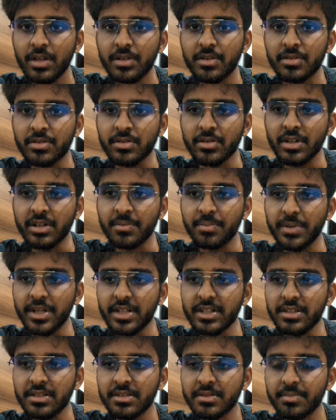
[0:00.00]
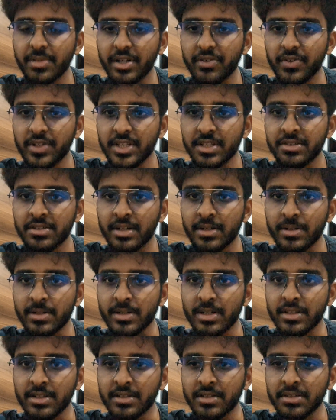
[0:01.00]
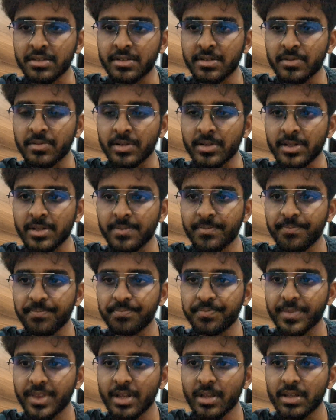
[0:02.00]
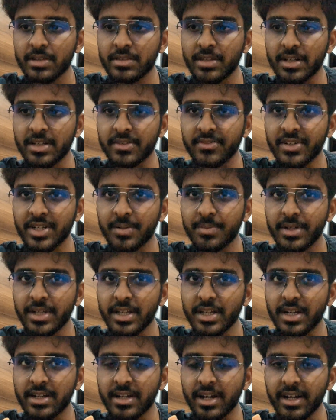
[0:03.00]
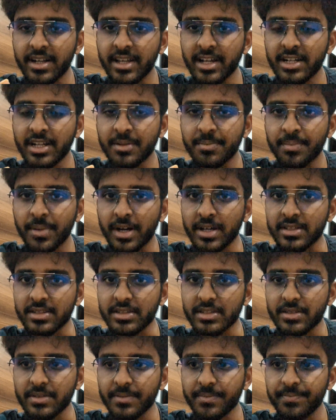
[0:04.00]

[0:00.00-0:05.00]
So it means between the sender and the receiver there will be a dedicated path.